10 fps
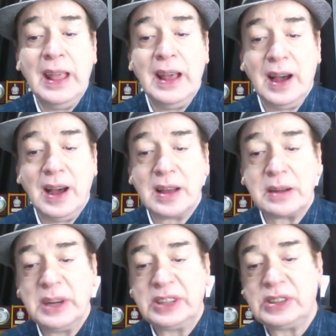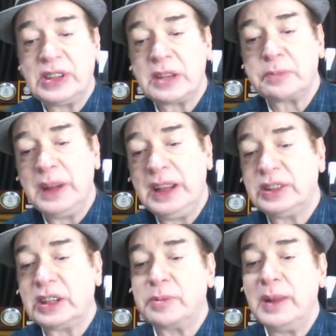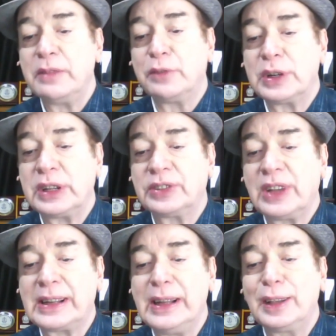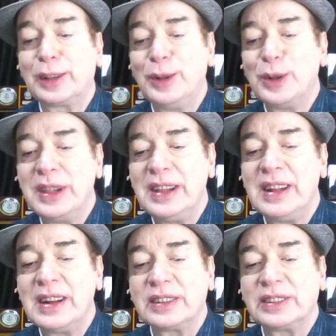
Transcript: Ah, Ramesh has asked, please explain what exactly is loneliness?